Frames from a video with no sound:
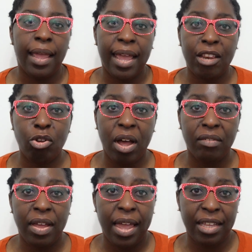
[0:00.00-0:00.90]
and you
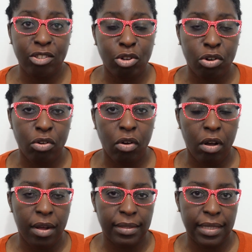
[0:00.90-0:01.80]
have external
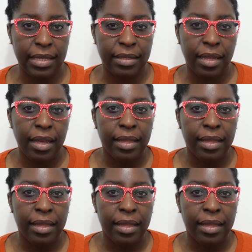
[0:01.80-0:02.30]
causes.